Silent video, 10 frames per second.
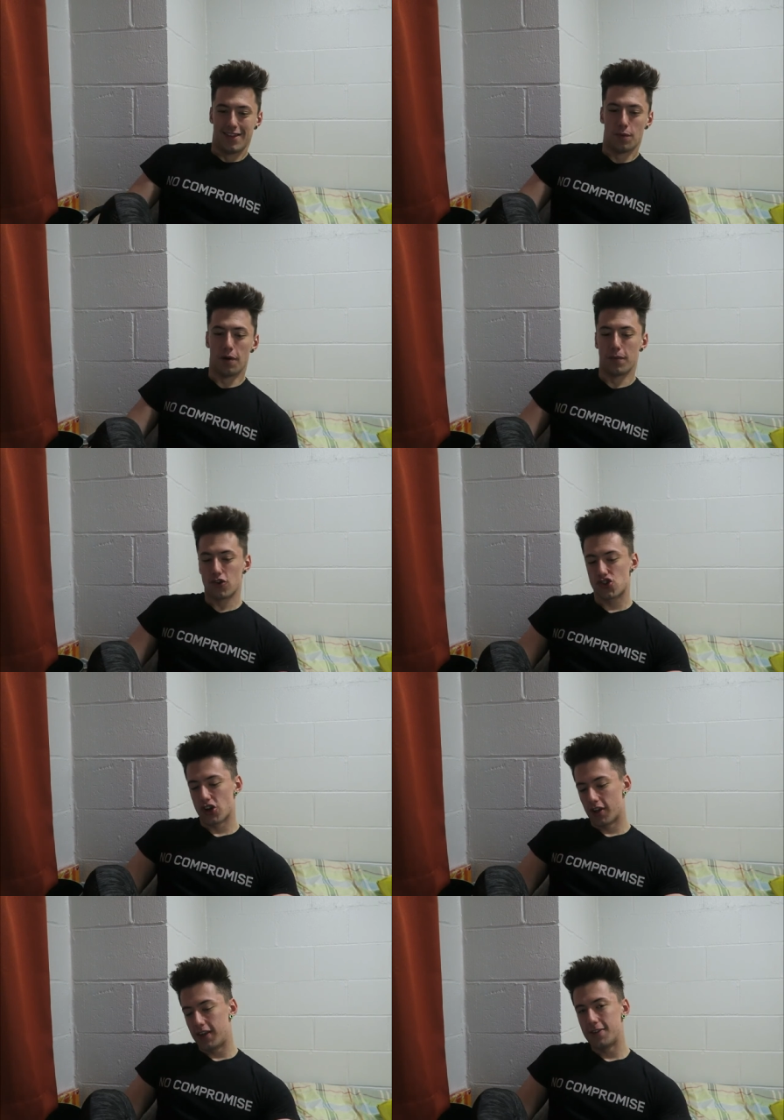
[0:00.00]
One more
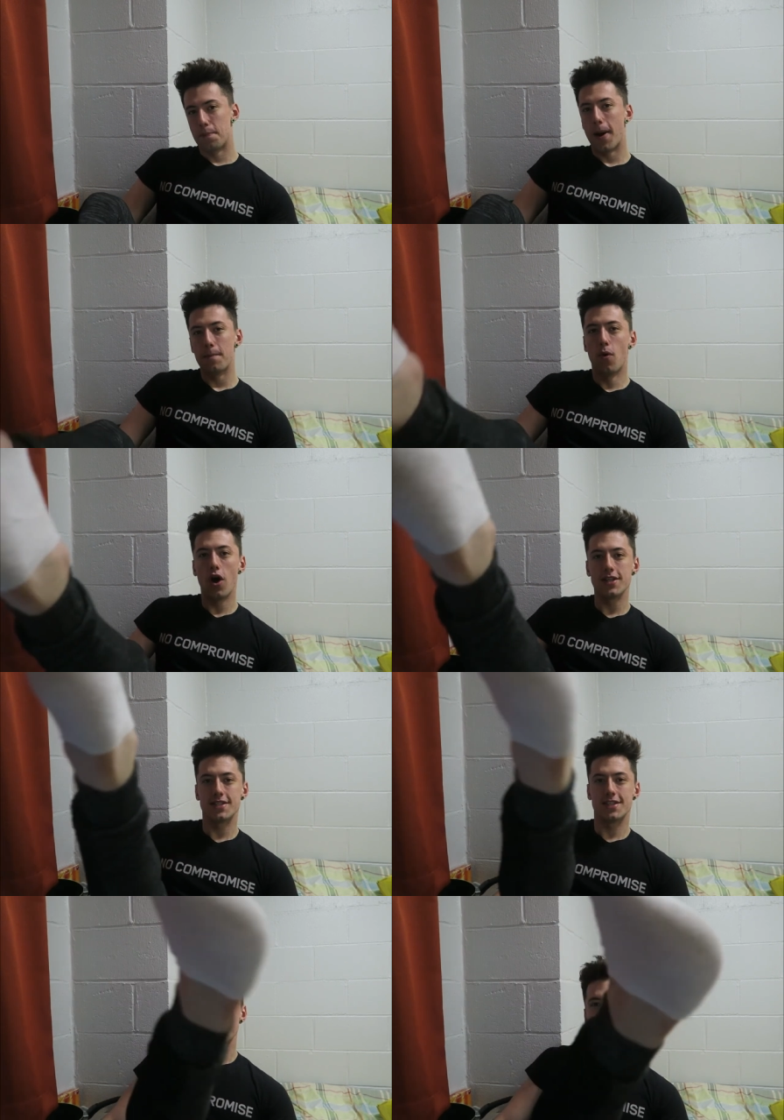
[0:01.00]
shot of these bad boys.